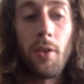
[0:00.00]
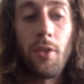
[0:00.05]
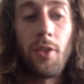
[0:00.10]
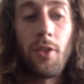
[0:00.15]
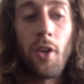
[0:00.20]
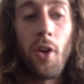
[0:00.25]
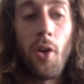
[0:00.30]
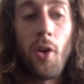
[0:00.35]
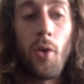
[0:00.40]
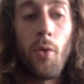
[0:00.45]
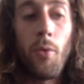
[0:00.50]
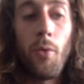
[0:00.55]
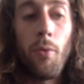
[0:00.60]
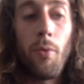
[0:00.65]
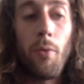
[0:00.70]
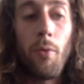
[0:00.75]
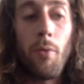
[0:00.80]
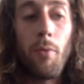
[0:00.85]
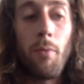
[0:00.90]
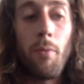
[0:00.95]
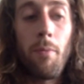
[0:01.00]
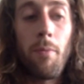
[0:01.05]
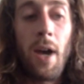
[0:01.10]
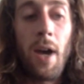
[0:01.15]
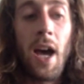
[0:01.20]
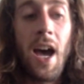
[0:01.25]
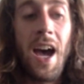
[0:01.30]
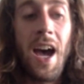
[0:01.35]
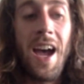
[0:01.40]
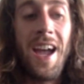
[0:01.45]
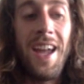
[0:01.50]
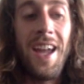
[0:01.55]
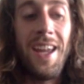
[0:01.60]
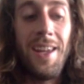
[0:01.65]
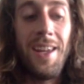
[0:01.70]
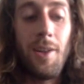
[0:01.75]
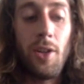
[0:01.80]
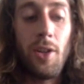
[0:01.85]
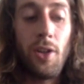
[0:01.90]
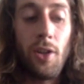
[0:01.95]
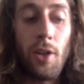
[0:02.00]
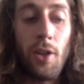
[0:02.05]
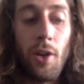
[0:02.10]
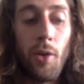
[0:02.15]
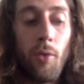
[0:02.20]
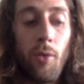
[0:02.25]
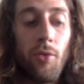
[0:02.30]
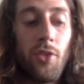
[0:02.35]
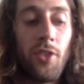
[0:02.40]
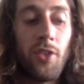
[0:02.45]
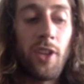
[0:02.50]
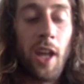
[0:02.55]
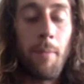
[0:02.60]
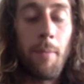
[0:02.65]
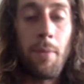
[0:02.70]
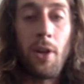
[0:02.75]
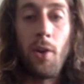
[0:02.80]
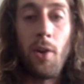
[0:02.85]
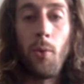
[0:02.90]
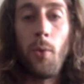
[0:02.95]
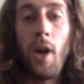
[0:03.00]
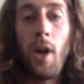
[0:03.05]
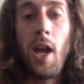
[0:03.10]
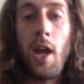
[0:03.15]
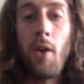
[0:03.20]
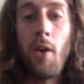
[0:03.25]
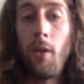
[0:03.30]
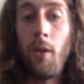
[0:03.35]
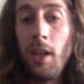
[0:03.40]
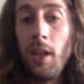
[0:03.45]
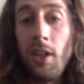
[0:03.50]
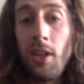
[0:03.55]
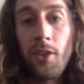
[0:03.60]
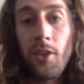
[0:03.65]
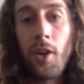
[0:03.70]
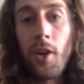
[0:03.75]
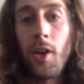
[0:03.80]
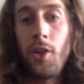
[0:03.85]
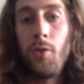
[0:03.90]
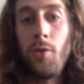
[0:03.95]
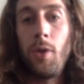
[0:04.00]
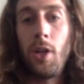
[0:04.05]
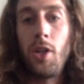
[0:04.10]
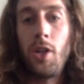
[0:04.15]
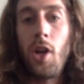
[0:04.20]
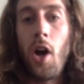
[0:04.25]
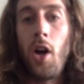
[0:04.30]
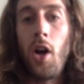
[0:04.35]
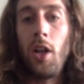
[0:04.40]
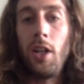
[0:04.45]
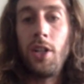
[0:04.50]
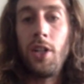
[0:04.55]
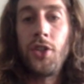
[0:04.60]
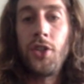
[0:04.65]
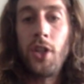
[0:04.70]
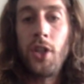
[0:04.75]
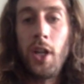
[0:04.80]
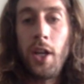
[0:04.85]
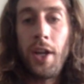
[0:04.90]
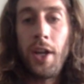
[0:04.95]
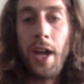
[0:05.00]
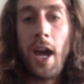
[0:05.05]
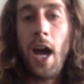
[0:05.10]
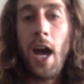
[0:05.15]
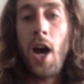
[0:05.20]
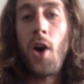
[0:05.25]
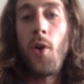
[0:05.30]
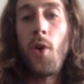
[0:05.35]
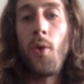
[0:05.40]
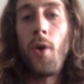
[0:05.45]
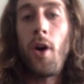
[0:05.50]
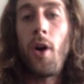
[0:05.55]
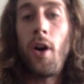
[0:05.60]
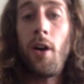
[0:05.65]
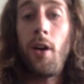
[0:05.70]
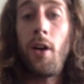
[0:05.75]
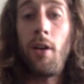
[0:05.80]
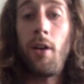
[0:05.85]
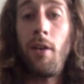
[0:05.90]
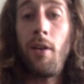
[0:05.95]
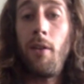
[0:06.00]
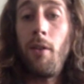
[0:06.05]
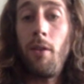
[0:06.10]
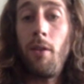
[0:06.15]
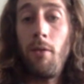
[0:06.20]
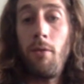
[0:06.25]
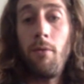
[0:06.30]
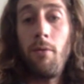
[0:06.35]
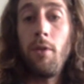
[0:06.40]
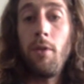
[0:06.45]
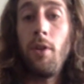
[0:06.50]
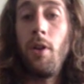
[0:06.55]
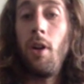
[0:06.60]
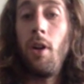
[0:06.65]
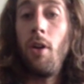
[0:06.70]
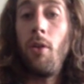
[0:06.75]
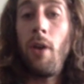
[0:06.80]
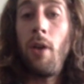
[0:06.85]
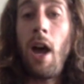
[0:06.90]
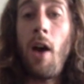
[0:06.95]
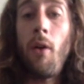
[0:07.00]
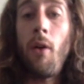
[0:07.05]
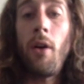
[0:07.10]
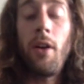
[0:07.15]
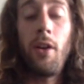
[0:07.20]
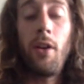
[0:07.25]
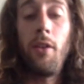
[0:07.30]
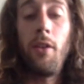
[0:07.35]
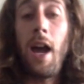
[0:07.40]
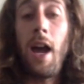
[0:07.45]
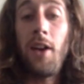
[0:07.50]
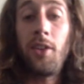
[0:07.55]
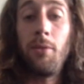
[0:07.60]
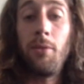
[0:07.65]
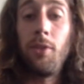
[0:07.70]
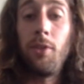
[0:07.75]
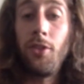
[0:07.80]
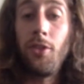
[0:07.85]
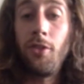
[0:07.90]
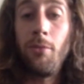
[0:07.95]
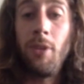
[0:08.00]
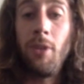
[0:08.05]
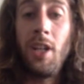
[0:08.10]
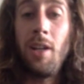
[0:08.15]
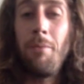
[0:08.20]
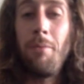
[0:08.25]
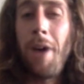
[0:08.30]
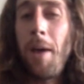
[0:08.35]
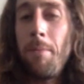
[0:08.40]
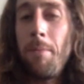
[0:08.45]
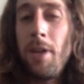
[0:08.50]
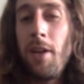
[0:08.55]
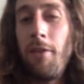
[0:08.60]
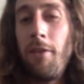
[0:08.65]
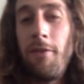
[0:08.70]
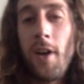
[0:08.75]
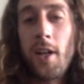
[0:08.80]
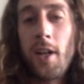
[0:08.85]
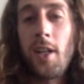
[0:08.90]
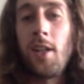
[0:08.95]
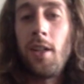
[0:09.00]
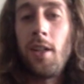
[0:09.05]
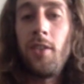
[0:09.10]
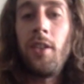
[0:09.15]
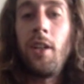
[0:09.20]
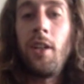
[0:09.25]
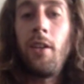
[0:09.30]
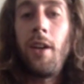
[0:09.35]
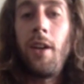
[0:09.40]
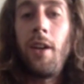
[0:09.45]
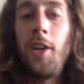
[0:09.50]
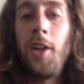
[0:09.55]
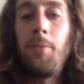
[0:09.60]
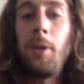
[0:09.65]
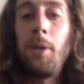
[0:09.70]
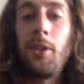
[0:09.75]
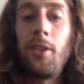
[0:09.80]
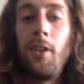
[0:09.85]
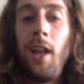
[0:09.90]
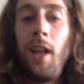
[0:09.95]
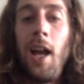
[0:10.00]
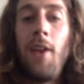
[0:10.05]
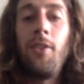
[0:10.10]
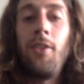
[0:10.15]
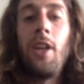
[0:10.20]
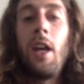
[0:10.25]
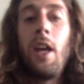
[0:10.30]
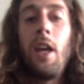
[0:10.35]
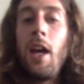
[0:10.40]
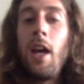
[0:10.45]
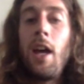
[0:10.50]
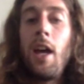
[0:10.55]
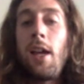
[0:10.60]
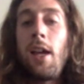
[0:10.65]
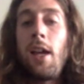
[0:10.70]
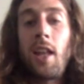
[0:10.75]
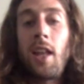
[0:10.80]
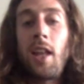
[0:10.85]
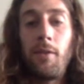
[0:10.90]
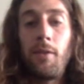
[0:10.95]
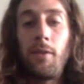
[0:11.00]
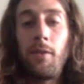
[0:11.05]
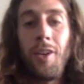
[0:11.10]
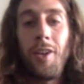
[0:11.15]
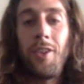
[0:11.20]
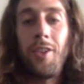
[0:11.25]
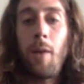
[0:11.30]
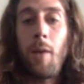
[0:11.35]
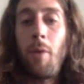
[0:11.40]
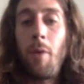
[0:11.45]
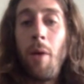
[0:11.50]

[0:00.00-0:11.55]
So by stepping away, or at least starting to acknowledge how our interaction with social media might be affecting us in their aspects of our lives, I think that's the first